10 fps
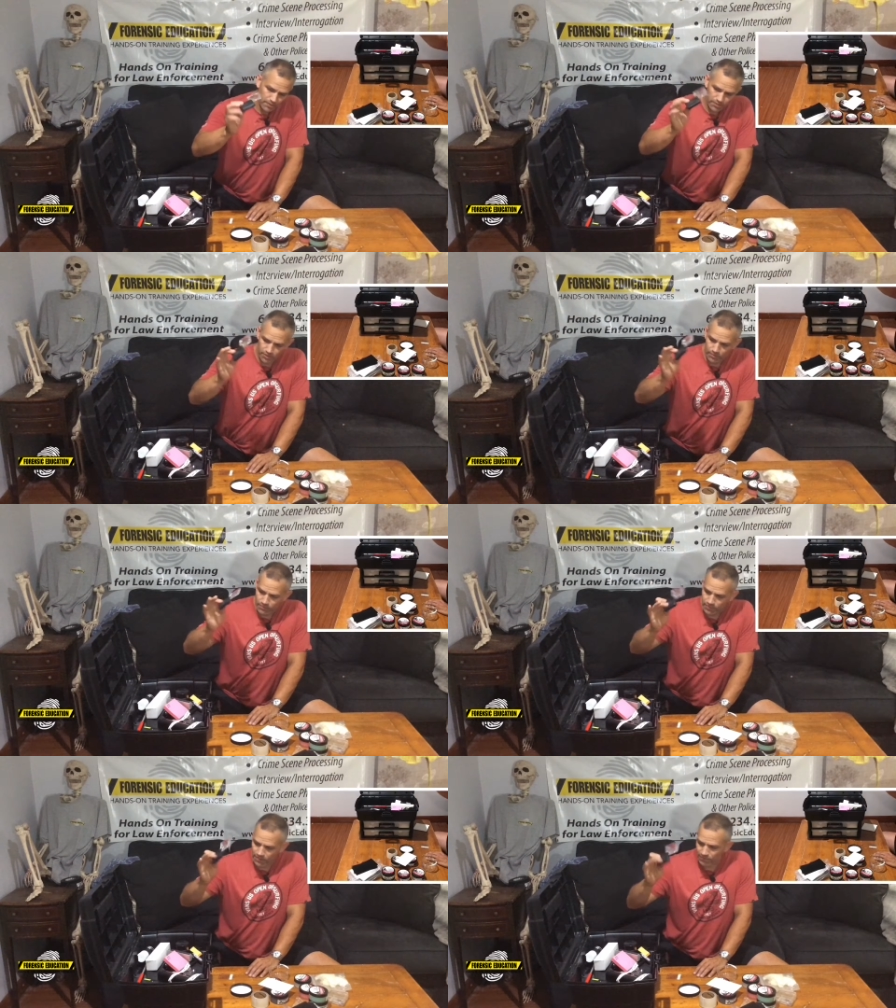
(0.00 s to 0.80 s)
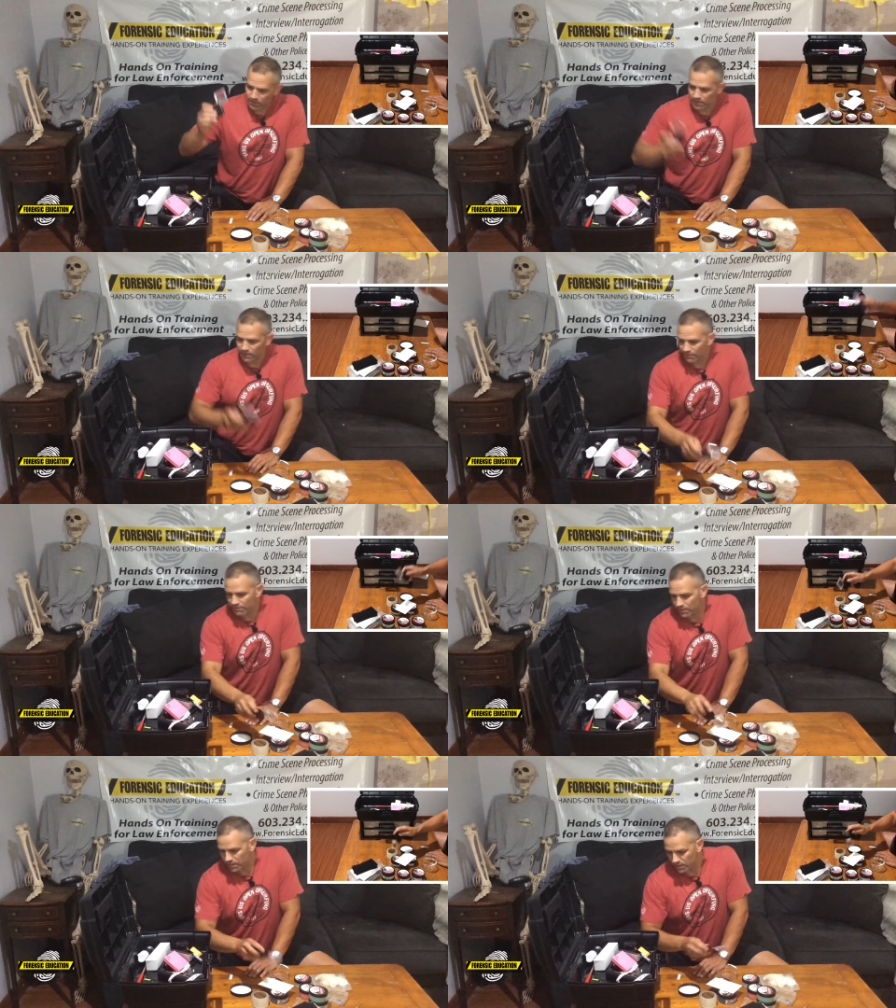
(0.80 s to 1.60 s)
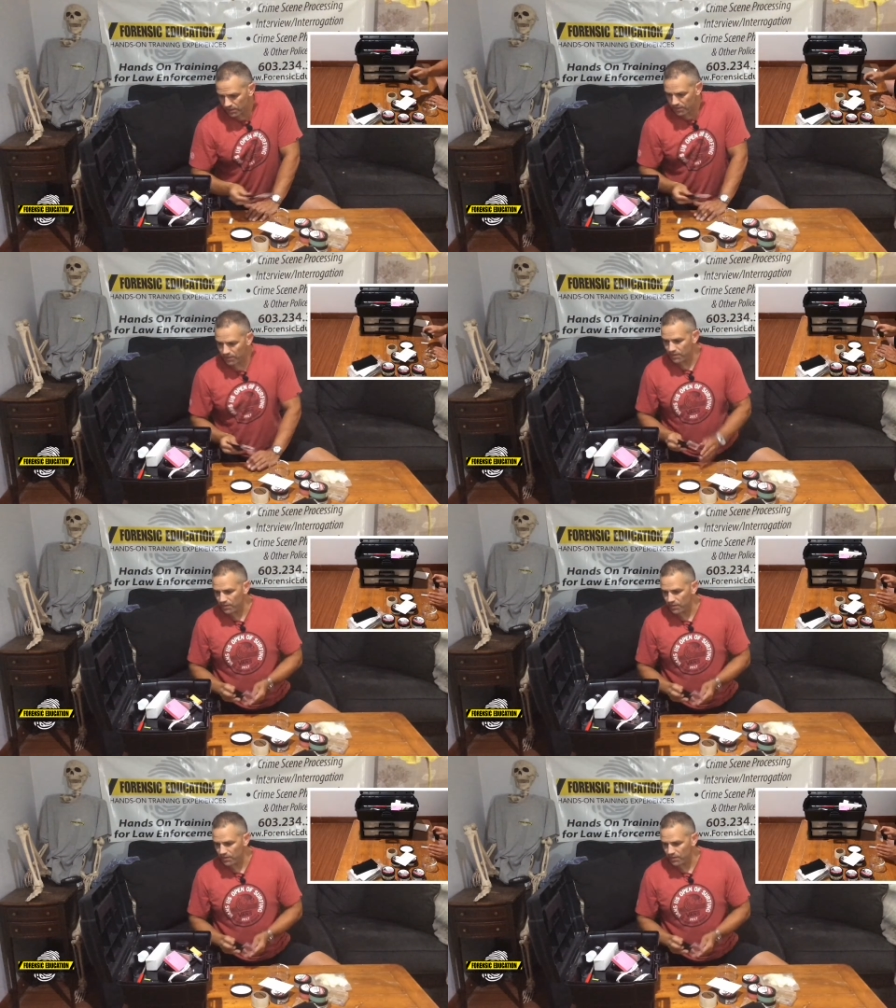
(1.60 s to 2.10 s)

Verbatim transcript: So definitely need